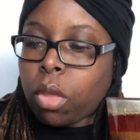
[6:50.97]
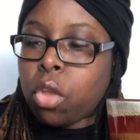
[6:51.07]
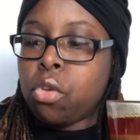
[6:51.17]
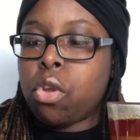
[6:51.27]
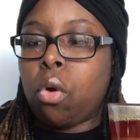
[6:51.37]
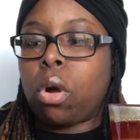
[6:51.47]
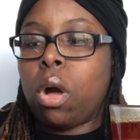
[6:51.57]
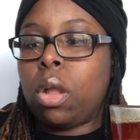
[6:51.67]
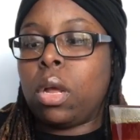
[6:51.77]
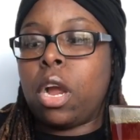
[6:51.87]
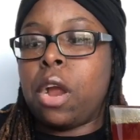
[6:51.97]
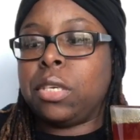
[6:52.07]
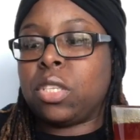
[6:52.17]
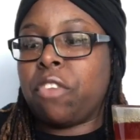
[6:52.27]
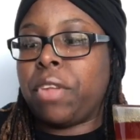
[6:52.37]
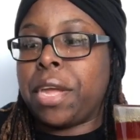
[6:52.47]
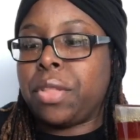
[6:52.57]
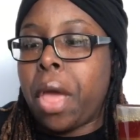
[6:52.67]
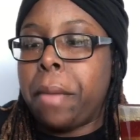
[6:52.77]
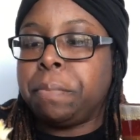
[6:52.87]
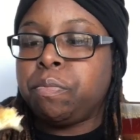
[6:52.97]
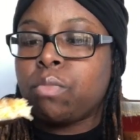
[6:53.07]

you know, calling her and stuff like that.